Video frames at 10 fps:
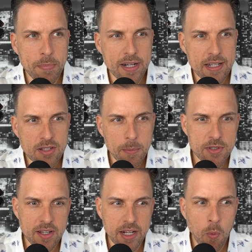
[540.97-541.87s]
but it's
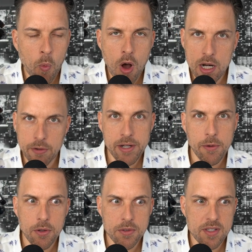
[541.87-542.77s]
almost like a watery
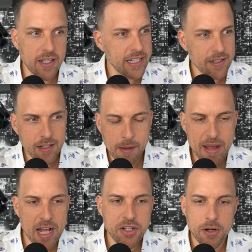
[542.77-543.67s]
rose. Like
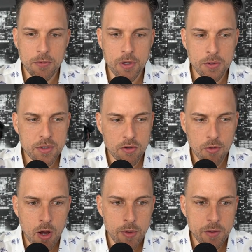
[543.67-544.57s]
imagine a rose
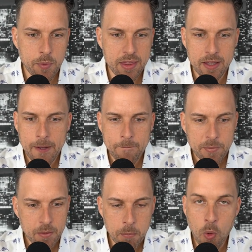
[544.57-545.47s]
growing with
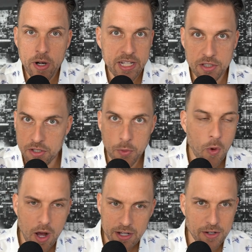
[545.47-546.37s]
morning dew
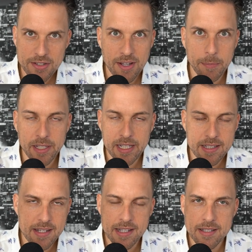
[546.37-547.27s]
on it or something.
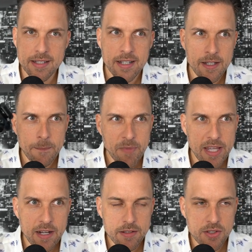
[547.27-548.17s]
It it's
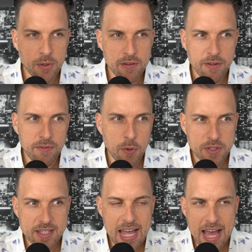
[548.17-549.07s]
it sort of
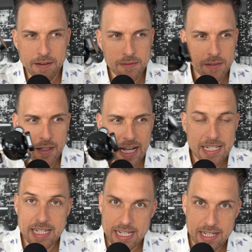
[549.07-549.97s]
evokes that
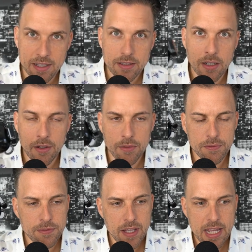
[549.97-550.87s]
idea
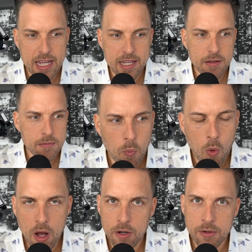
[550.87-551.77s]
of a
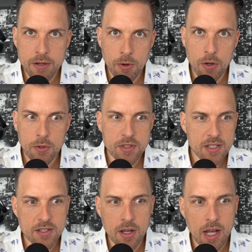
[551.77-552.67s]
watery rose.
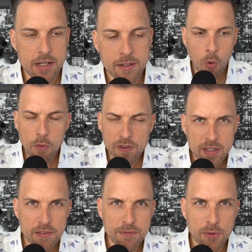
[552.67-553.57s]
It's not
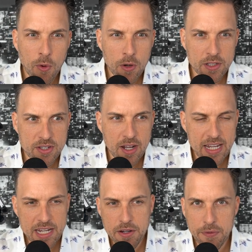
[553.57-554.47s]
overly floral, it's not
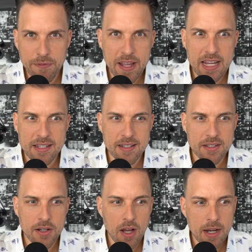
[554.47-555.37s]
in your face,
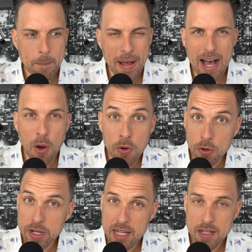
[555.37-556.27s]
it's not
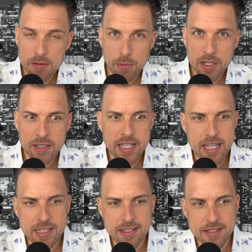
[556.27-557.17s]
powdery really.
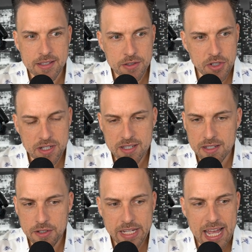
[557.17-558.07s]
It's
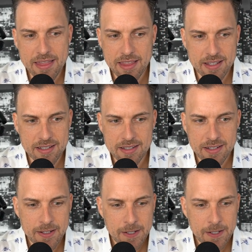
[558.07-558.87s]
just you get this